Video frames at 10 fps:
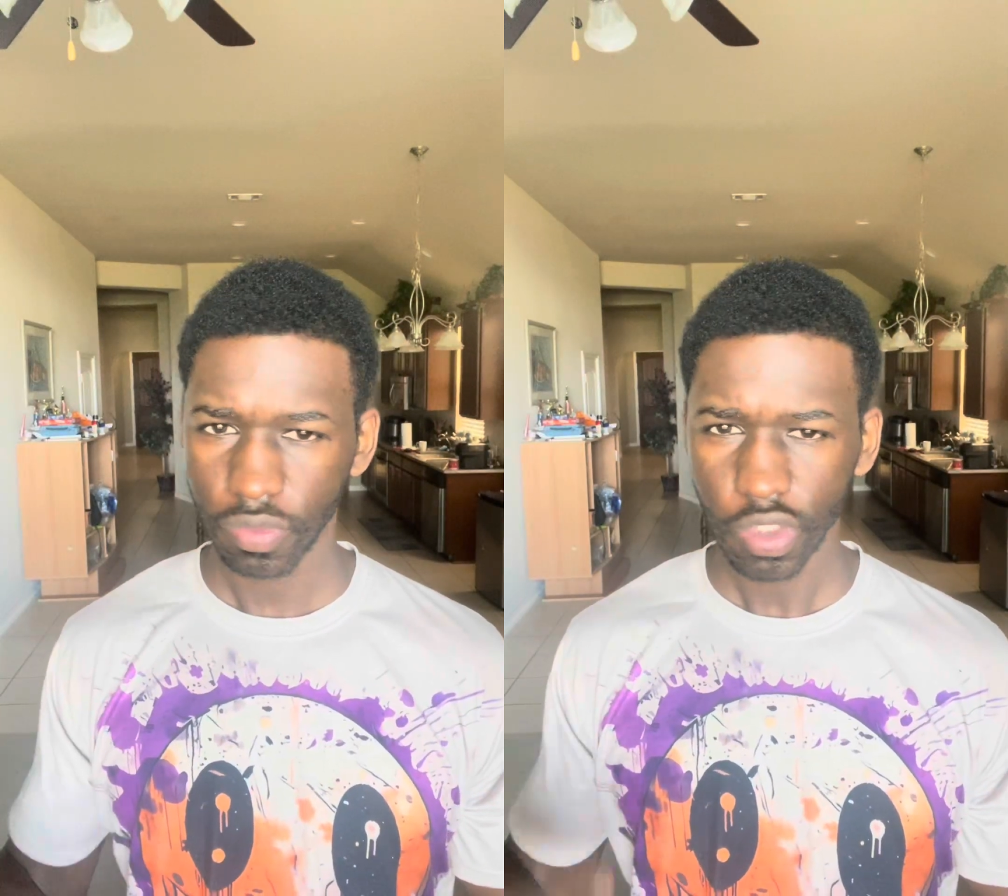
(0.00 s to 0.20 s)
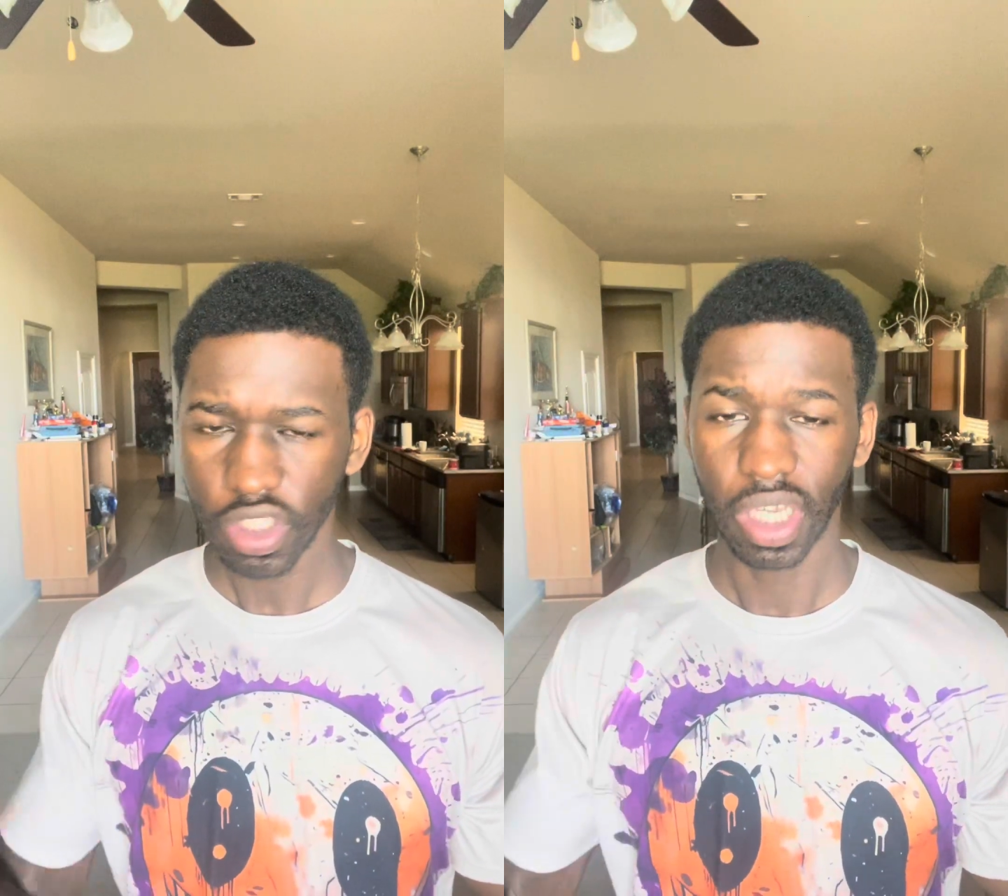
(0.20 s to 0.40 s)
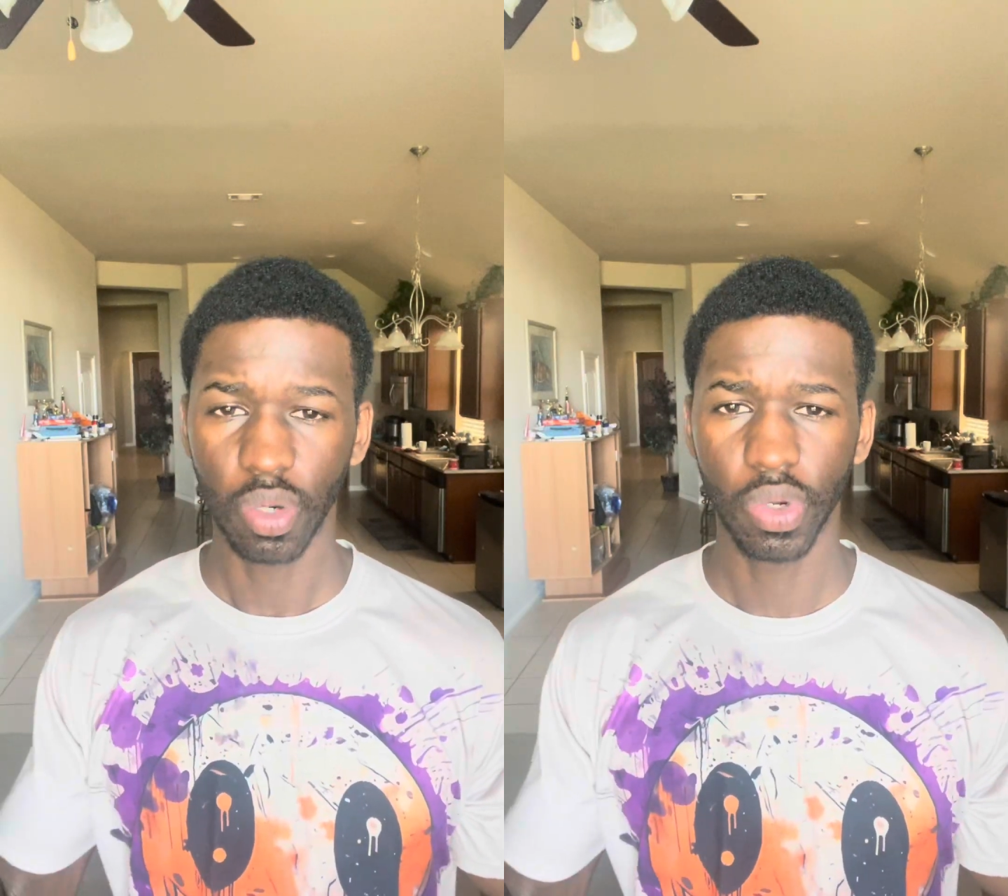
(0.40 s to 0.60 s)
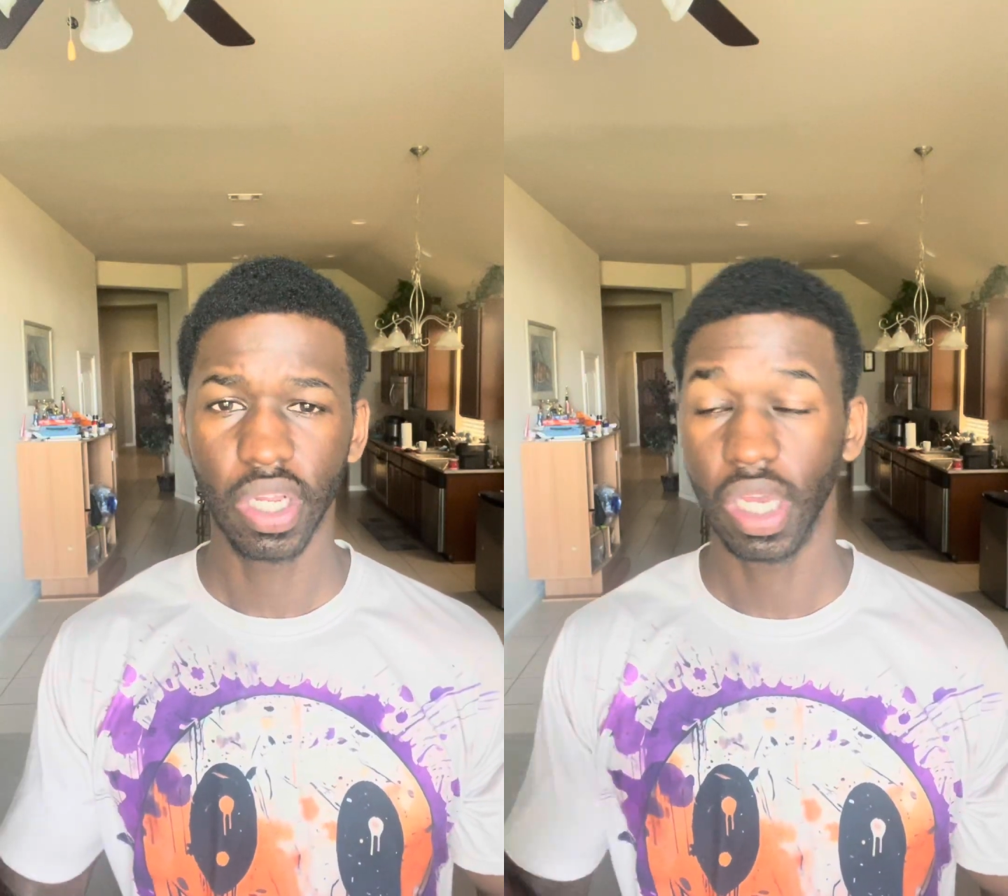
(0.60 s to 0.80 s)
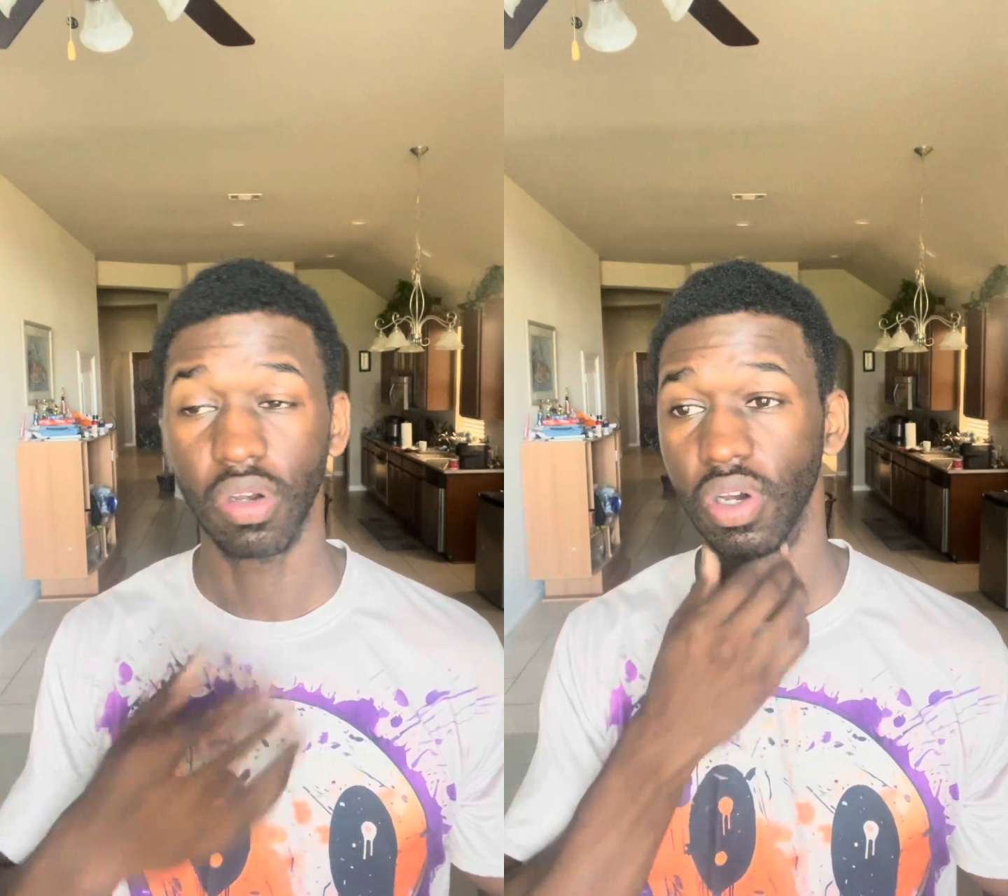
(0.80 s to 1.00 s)
It's kind of weird.
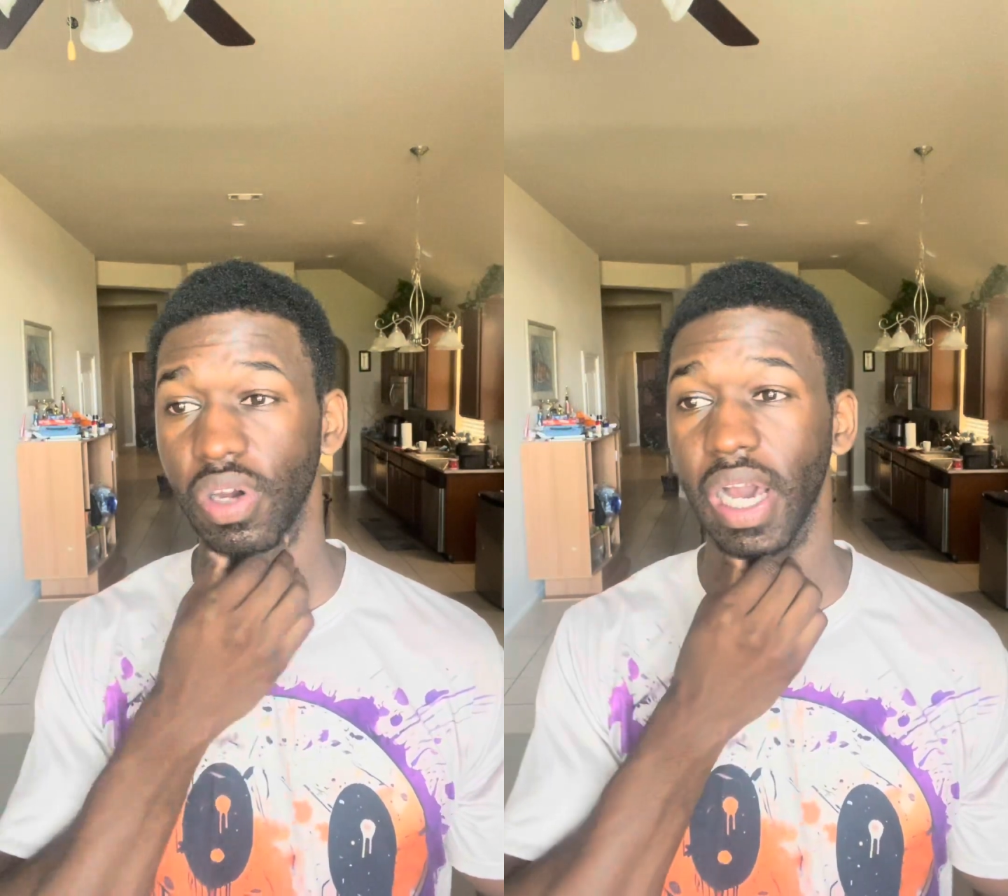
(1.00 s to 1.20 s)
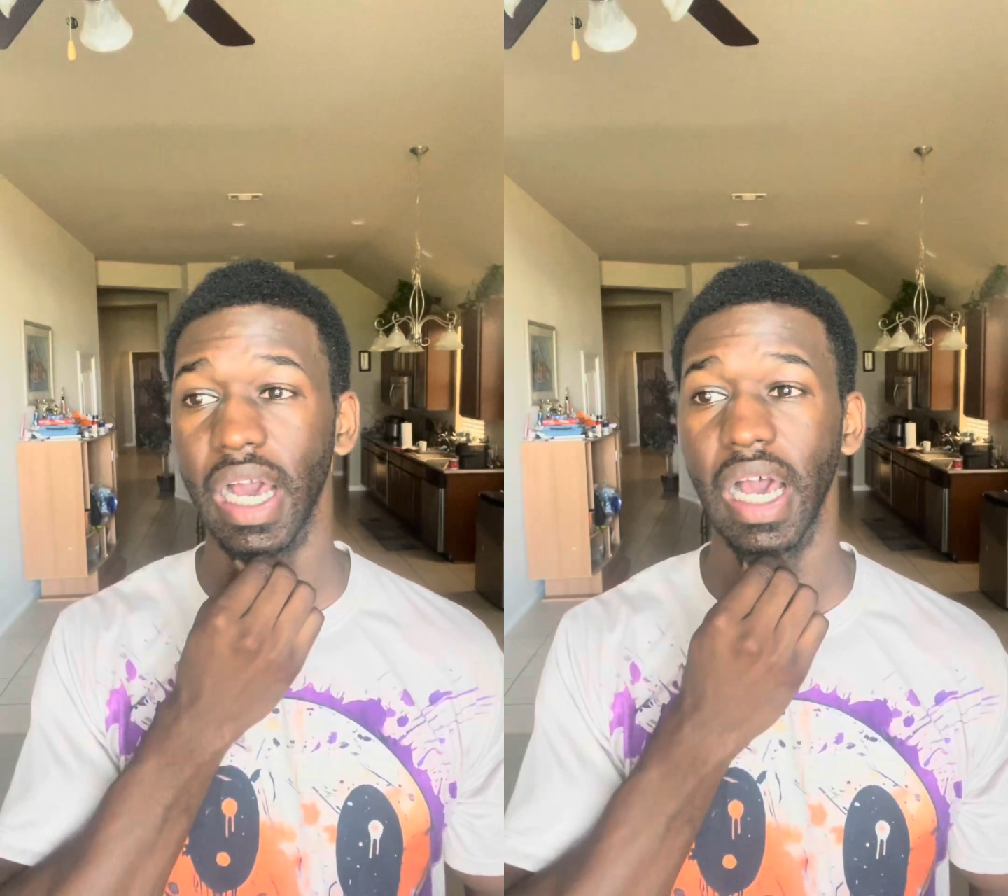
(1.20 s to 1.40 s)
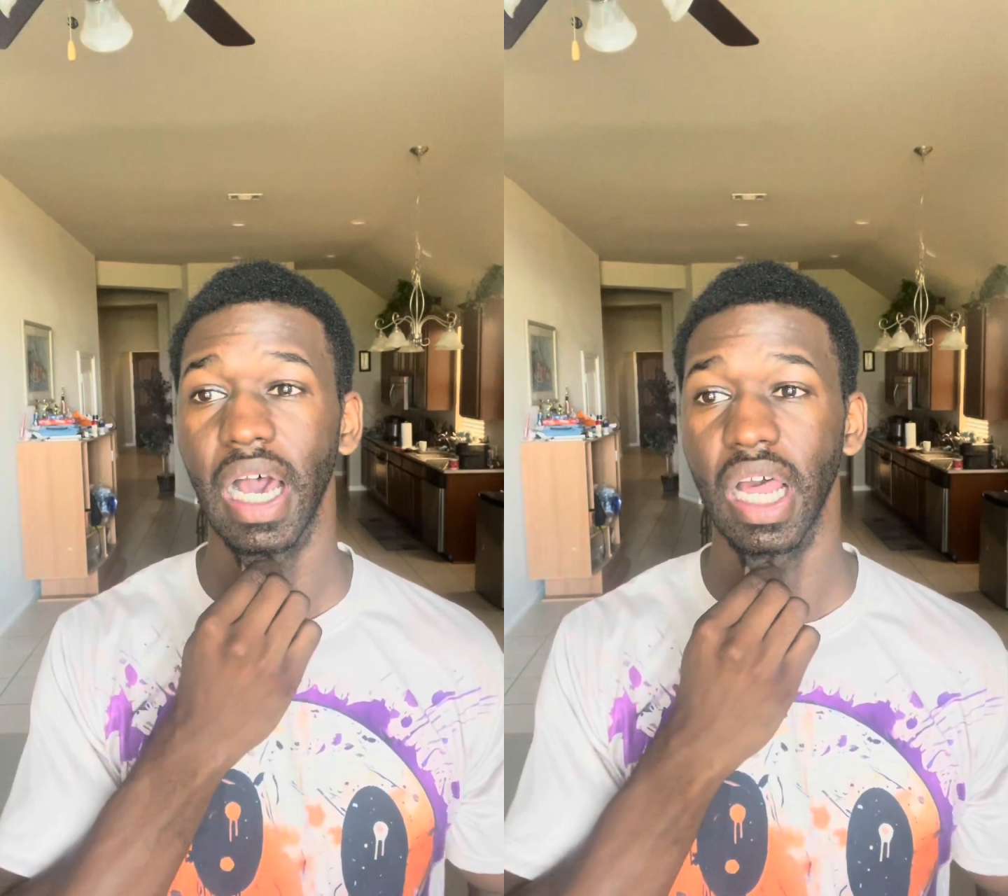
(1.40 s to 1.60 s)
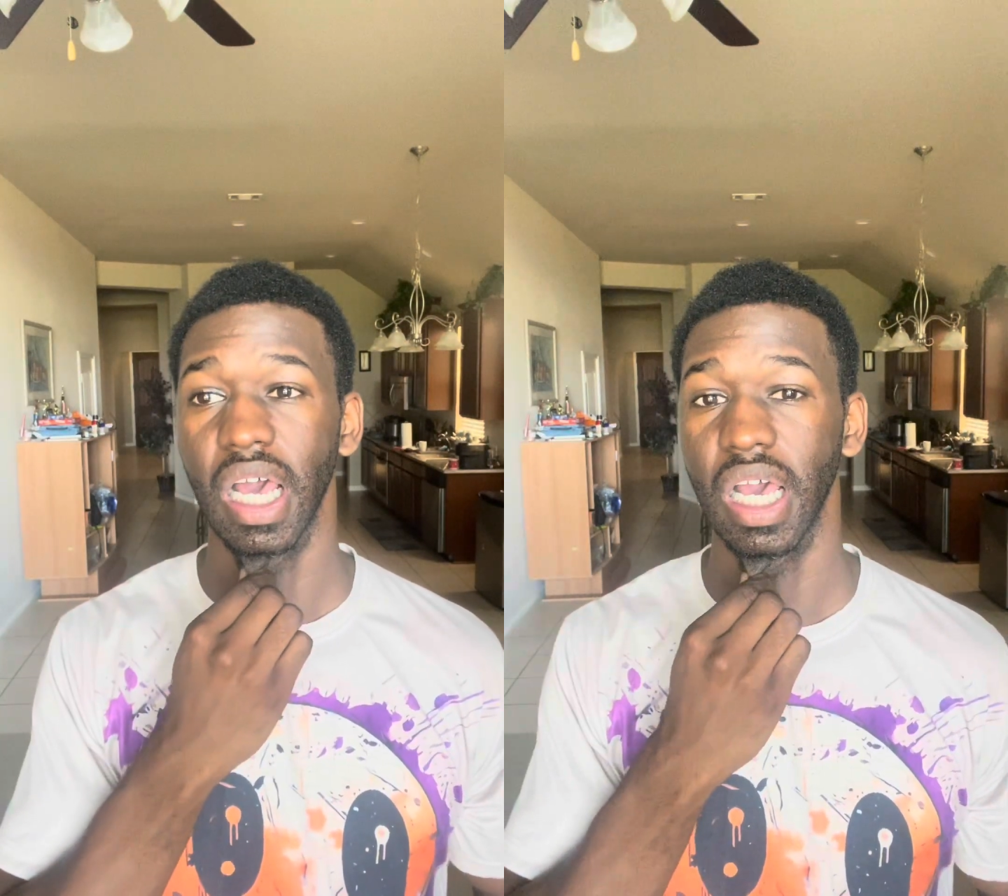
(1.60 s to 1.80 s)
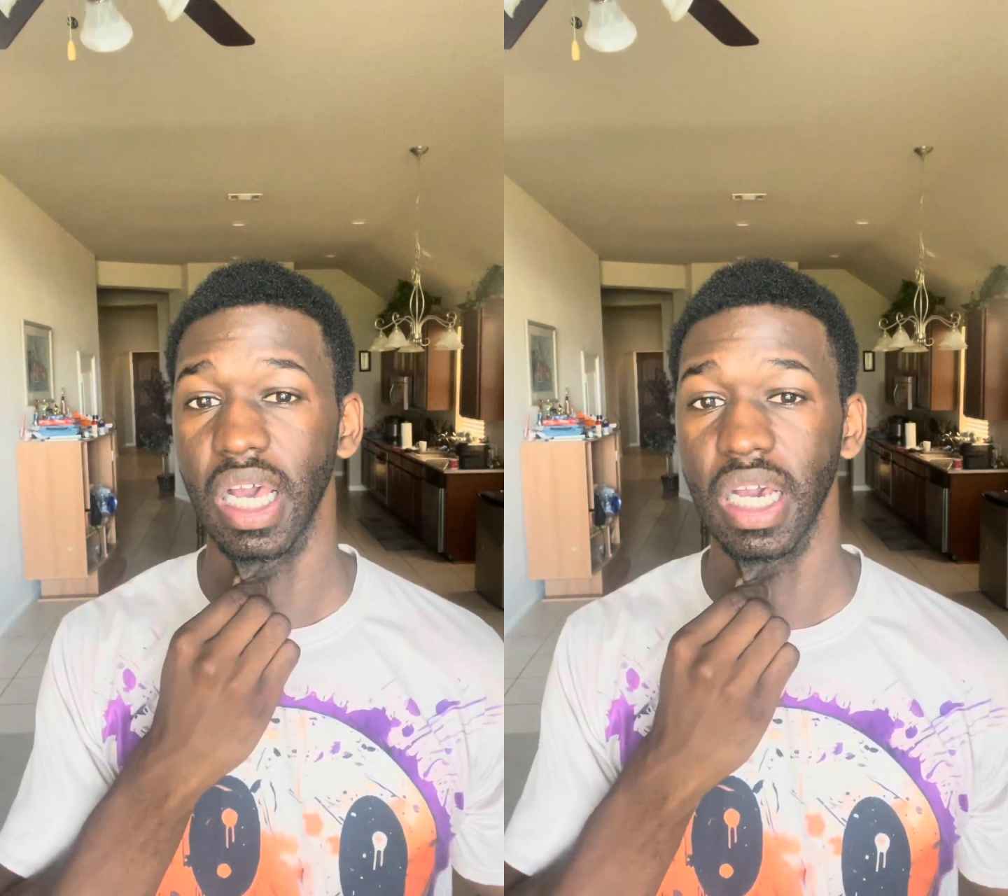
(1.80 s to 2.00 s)
I don't know.
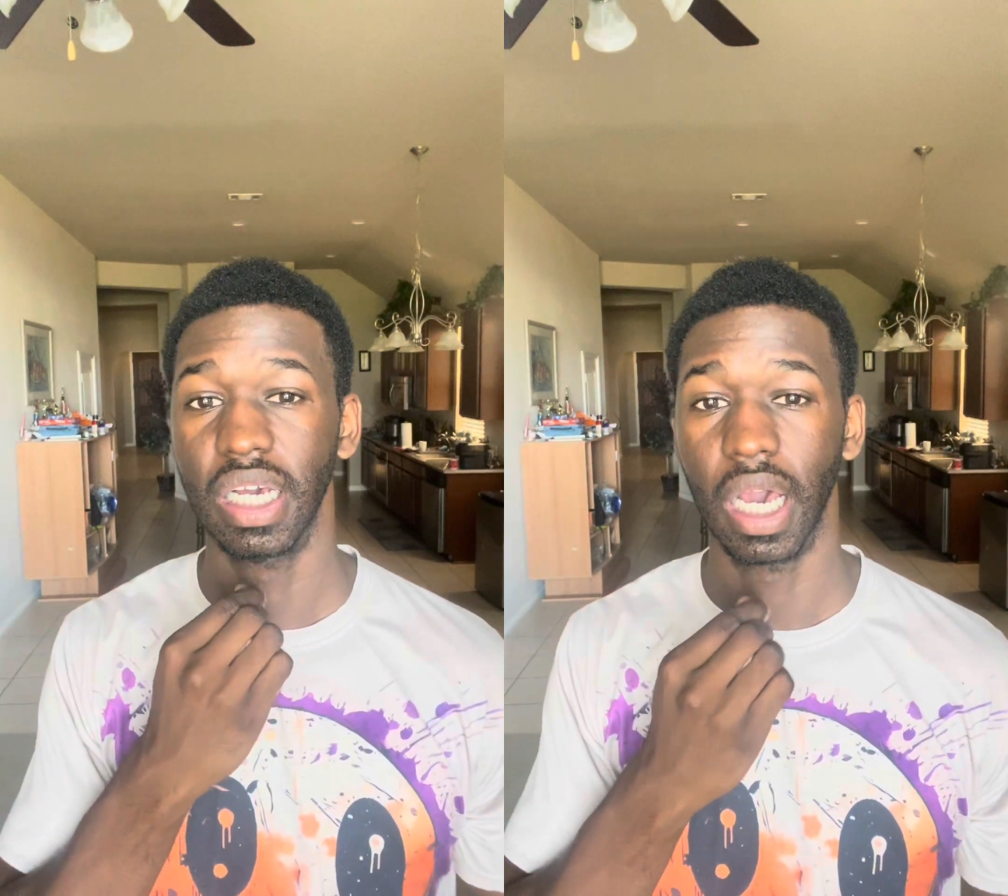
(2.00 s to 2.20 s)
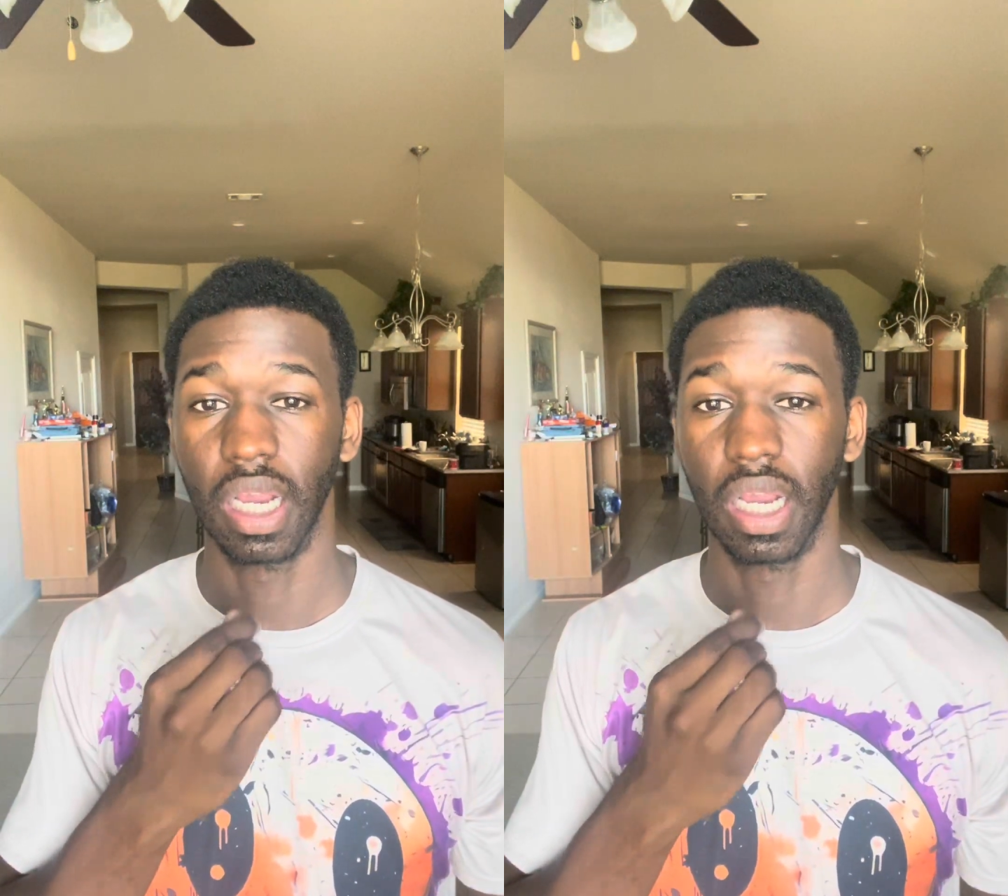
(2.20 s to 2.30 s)
I